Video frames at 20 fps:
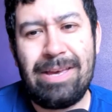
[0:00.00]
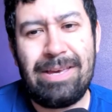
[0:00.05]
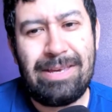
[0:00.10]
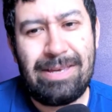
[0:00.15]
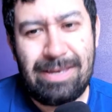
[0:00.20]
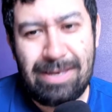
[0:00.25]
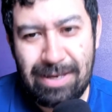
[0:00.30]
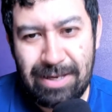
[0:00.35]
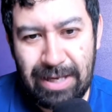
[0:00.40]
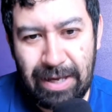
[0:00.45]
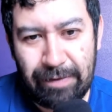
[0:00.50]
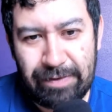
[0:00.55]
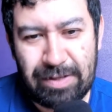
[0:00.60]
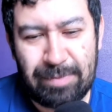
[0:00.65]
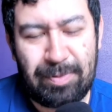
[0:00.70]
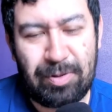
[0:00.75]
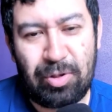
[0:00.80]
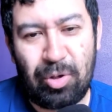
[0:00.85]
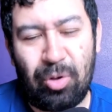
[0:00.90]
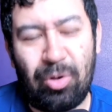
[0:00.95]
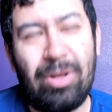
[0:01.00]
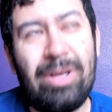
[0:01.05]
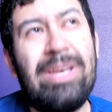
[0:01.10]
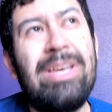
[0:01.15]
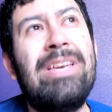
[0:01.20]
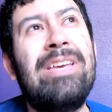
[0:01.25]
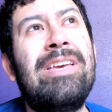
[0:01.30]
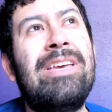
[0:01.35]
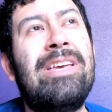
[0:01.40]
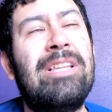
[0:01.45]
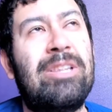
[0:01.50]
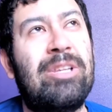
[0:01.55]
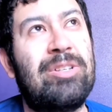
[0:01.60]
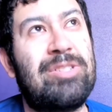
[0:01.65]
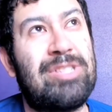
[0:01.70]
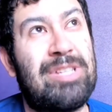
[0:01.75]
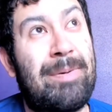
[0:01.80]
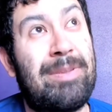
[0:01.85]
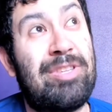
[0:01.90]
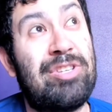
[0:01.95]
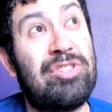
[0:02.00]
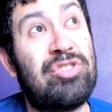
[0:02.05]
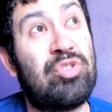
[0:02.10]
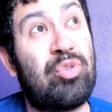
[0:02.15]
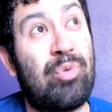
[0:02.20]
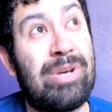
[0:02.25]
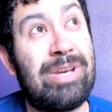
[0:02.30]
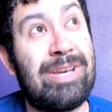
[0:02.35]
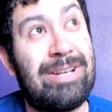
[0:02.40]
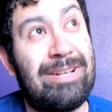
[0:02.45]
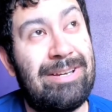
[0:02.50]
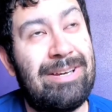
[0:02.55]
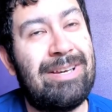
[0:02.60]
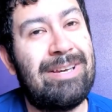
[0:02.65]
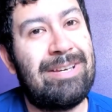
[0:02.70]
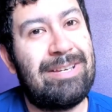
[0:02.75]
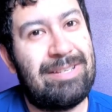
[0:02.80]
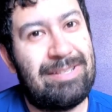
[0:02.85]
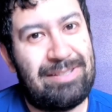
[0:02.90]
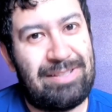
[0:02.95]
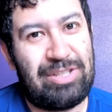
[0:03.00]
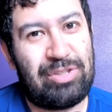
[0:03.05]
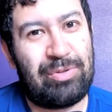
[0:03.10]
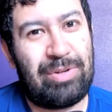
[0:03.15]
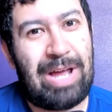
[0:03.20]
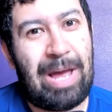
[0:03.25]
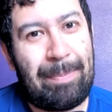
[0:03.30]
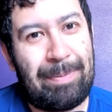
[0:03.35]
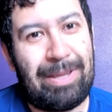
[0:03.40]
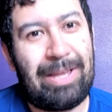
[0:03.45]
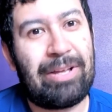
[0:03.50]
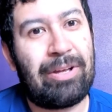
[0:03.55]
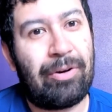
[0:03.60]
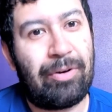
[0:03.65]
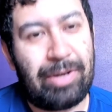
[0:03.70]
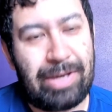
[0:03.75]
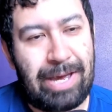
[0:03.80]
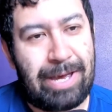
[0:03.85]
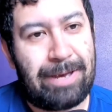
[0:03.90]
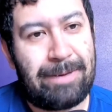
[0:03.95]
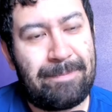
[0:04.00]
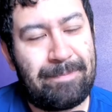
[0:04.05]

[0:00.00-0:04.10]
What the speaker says: He gives up a goal. He looks up at the screen, sees what happened. Like, okay,